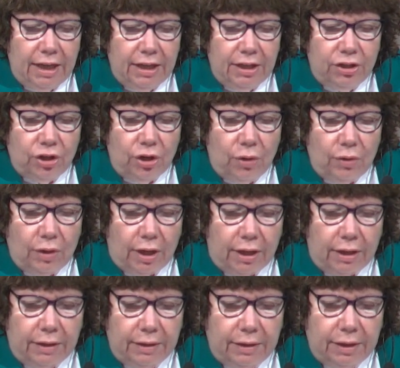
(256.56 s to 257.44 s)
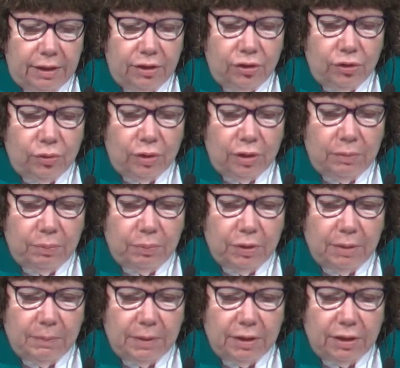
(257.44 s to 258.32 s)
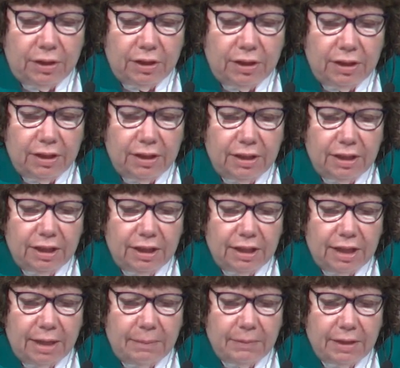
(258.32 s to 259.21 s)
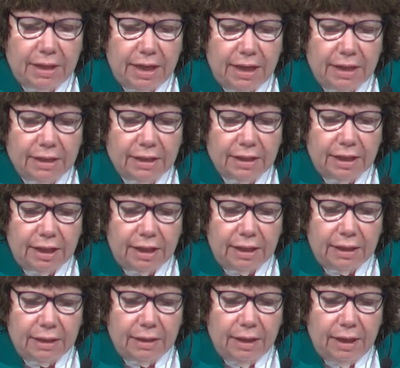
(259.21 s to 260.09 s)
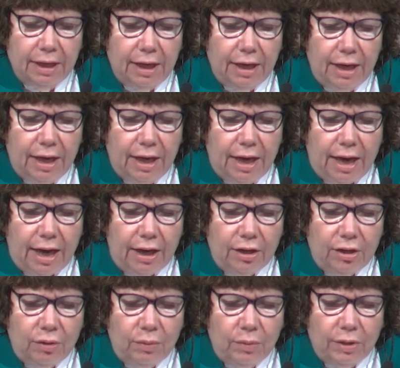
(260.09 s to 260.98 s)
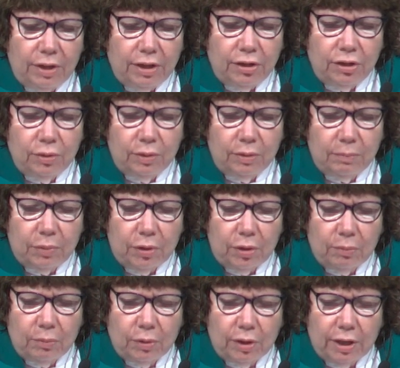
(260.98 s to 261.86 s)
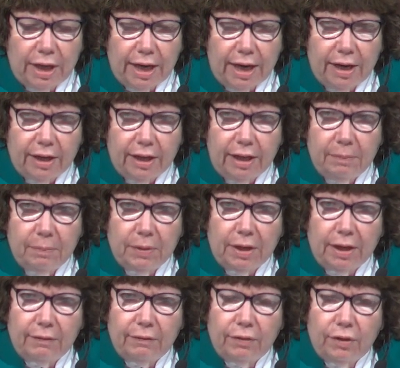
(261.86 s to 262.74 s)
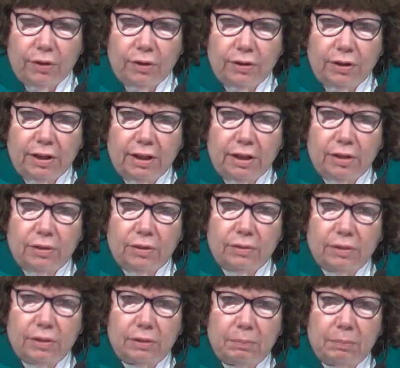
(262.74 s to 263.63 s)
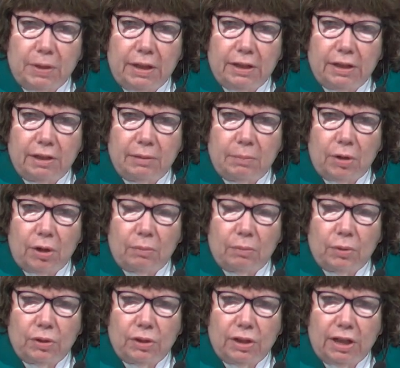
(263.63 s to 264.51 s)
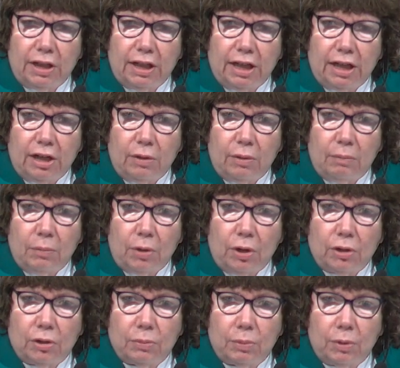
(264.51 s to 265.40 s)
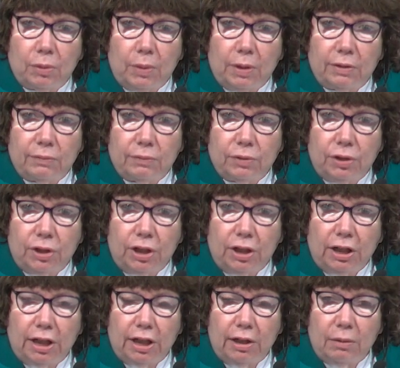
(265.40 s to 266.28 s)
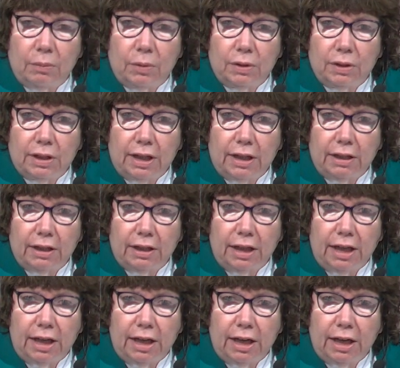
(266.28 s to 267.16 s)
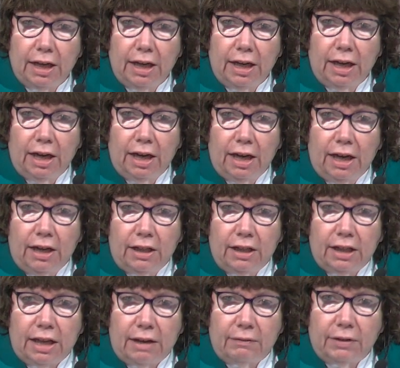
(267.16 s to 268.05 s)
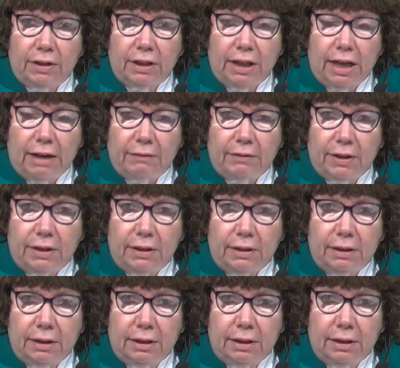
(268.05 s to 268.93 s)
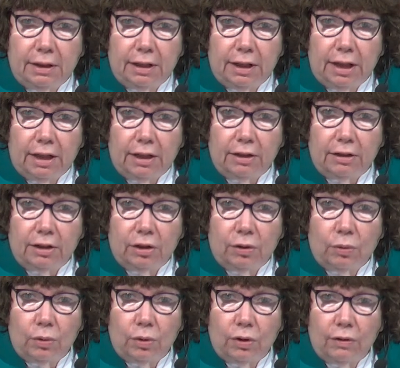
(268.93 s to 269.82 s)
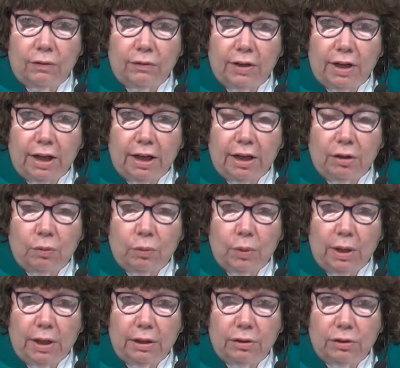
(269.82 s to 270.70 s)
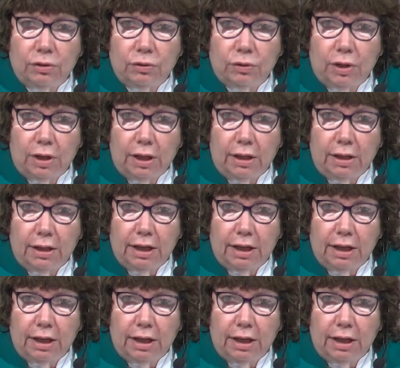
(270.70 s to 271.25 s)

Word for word: Jonah, the story pretty much is the same today, isn't it? I don't know where they do it in Baltimore County, but I've heard that there's places in Baltimore City. I know in Martinsburg, West Virginia, it was at the 7-Eleven at the corner of King and Queen Street.